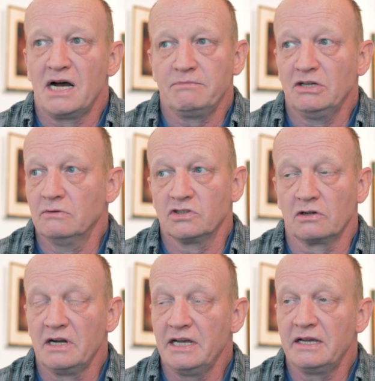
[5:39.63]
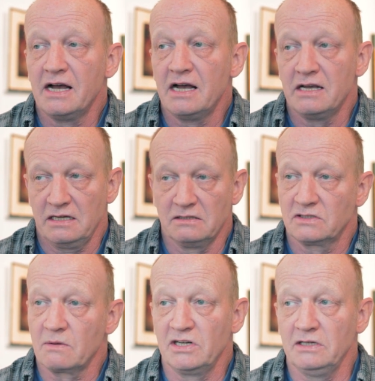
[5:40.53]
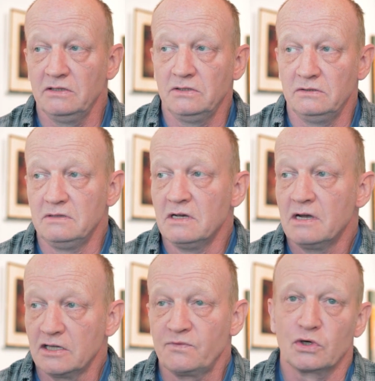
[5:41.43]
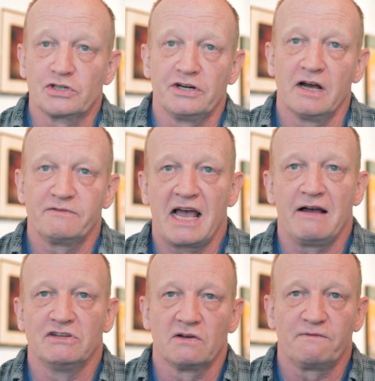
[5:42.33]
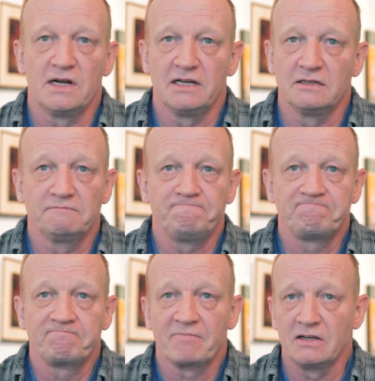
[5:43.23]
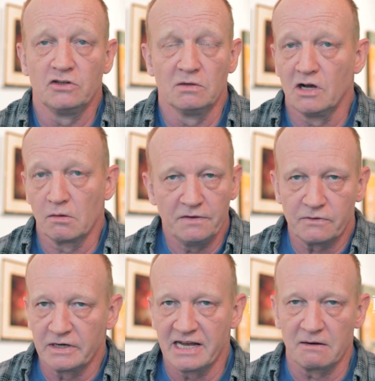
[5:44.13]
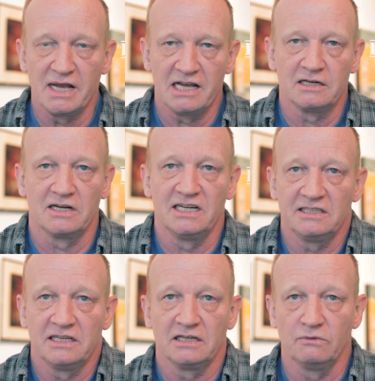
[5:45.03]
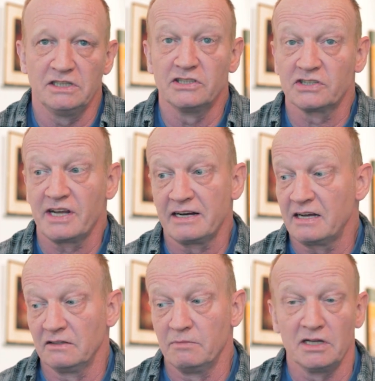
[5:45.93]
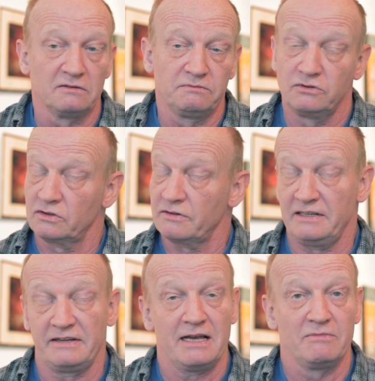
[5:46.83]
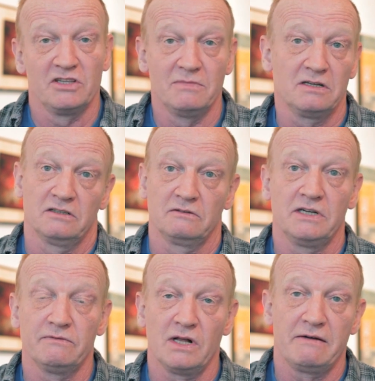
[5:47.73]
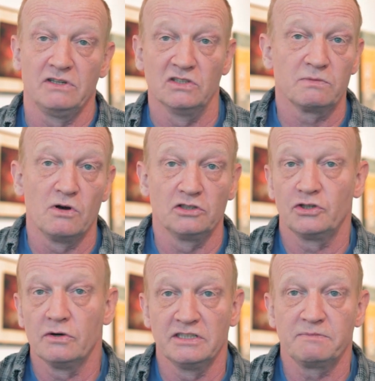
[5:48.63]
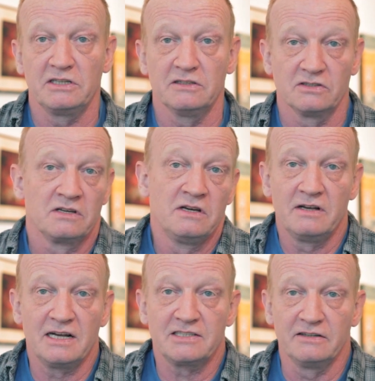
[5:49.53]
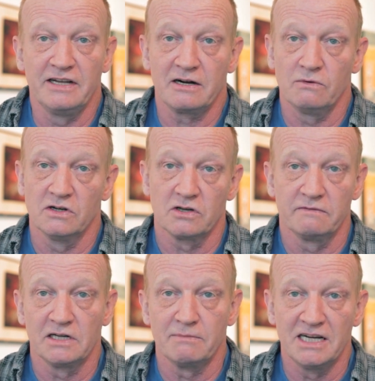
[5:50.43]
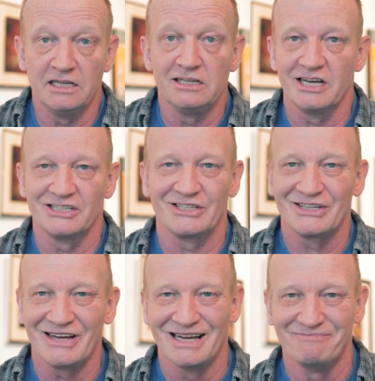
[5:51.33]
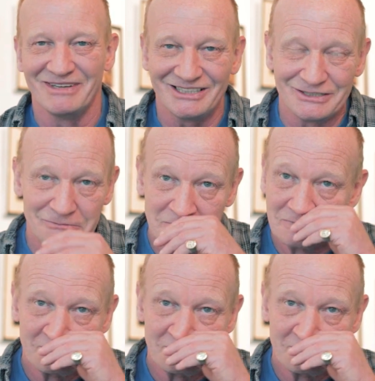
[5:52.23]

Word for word: Bobby was a great guy and somebody I was fortunate enough to have as a friend. I knew him long before he had a band or anything. We'd just stand out in the middle, of, straight down in the middle of Greenville Avenue, smoke joints because that's how dead it was over there by DJs at the time, you know.